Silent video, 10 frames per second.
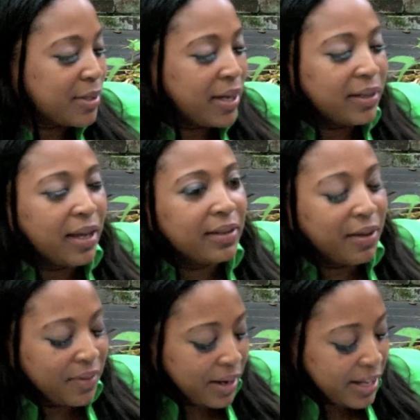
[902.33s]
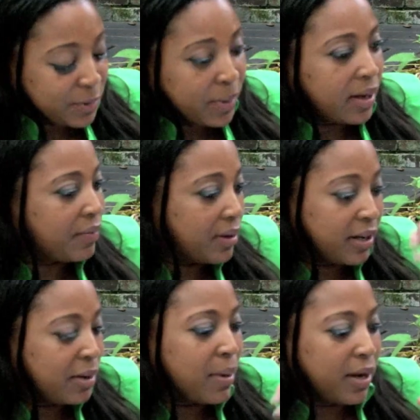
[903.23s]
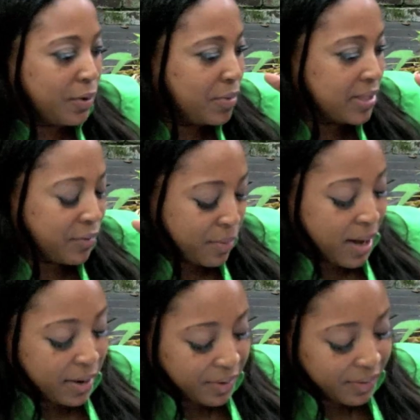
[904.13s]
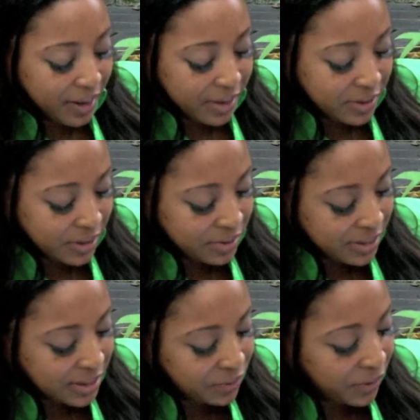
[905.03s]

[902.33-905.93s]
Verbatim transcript: So I, I love that aspect of it. And anybody who needs a reminder of that should go yeah. see this